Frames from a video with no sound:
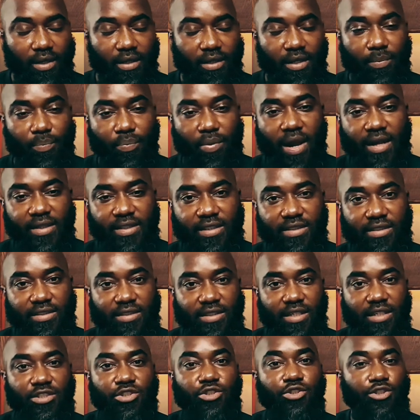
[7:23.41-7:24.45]
The practice
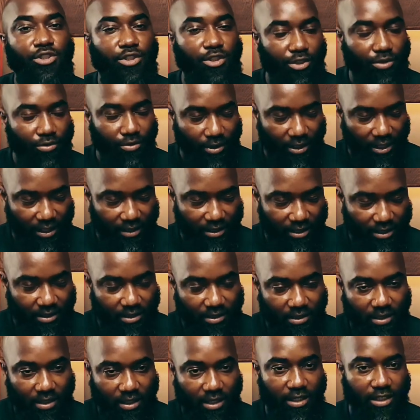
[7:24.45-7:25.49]
test you should do,
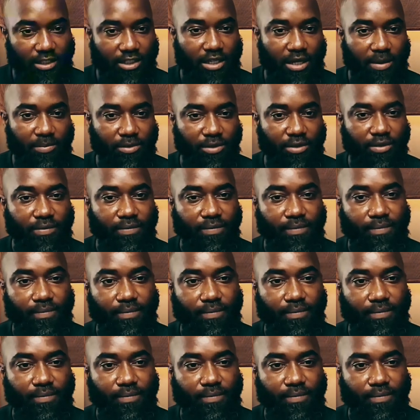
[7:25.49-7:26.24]
yes, in the chapter.